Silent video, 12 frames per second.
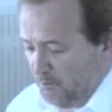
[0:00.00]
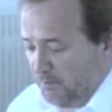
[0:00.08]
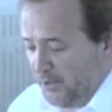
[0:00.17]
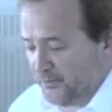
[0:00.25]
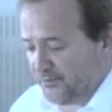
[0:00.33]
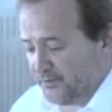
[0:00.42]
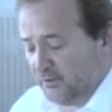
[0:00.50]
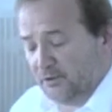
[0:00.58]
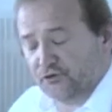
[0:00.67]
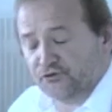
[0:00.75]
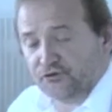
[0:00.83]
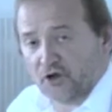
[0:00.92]
both
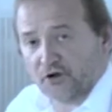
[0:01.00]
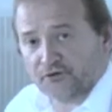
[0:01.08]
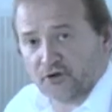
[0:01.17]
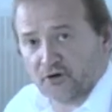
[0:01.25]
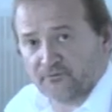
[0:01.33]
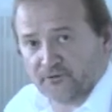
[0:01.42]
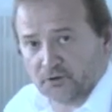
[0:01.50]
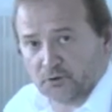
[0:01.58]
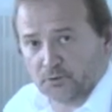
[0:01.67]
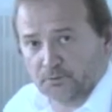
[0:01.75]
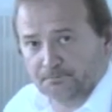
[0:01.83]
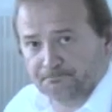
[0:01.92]
start our
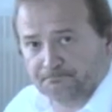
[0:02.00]
vehicle.